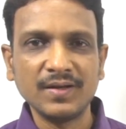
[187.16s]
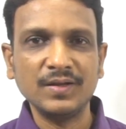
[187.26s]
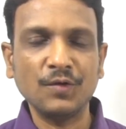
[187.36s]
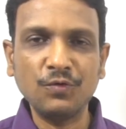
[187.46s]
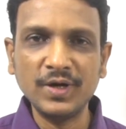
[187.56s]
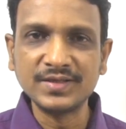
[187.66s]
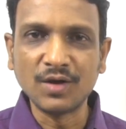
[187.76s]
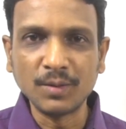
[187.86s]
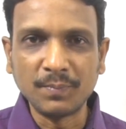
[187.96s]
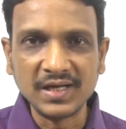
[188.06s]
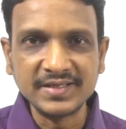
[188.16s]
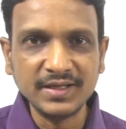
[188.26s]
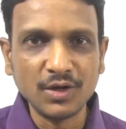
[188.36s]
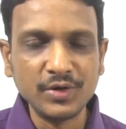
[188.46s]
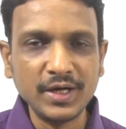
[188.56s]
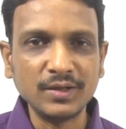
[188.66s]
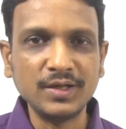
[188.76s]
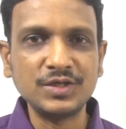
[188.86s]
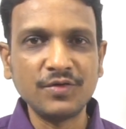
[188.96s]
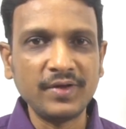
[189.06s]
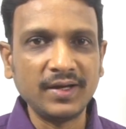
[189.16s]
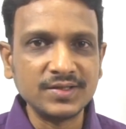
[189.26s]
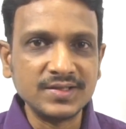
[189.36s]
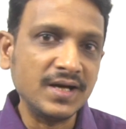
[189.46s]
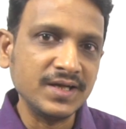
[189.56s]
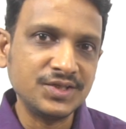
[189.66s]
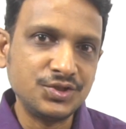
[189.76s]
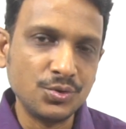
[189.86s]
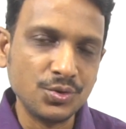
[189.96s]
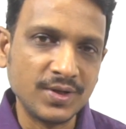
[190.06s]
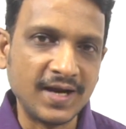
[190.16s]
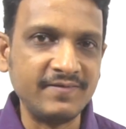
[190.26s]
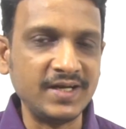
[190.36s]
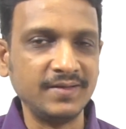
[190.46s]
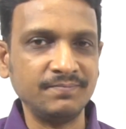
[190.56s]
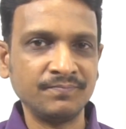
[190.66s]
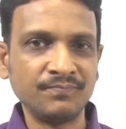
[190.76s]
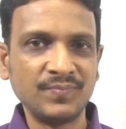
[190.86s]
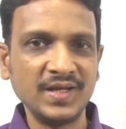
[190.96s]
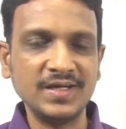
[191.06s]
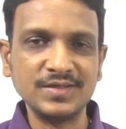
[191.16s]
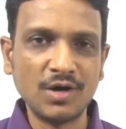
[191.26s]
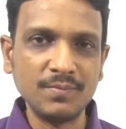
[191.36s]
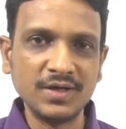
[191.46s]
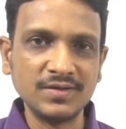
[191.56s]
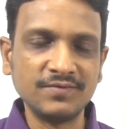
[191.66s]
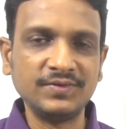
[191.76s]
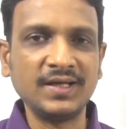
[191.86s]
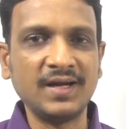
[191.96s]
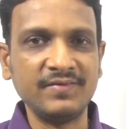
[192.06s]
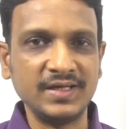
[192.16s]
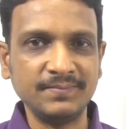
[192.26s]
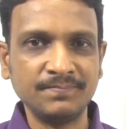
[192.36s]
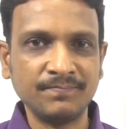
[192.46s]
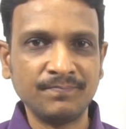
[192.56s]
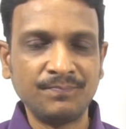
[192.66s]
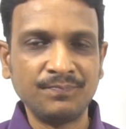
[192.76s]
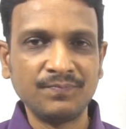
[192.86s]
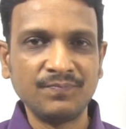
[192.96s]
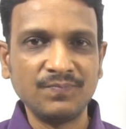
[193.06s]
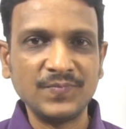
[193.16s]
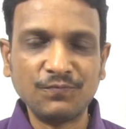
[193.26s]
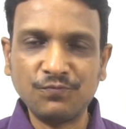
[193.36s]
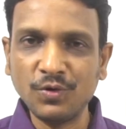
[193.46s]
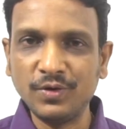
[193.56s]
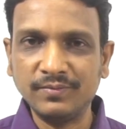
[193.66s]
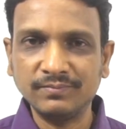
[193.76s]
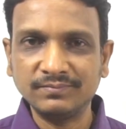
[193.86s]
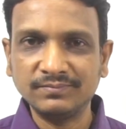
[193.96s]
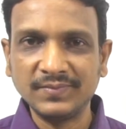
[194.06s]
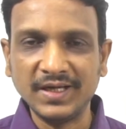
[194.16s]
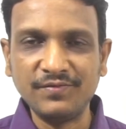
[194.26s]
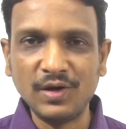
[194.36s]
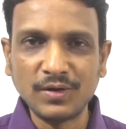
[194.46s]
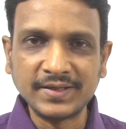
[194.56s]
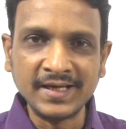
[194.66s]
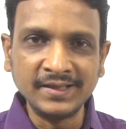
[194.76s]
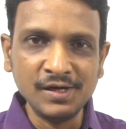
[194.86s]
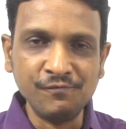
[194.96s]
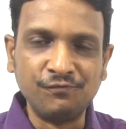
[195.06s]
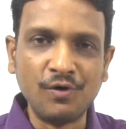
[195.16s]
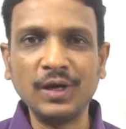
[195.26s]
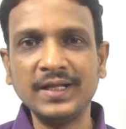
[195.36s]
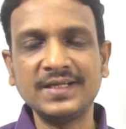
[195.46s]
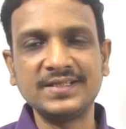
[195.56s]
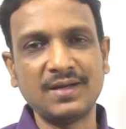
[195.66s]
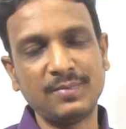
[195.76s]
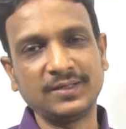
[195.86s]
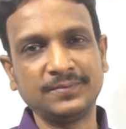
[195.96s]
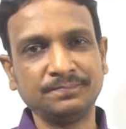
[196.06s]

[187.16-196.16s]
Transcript: The food is not passing down into the esophagus, that is due to gravity. It is not because of the gravity. The food, it will not directly fall in the stomach.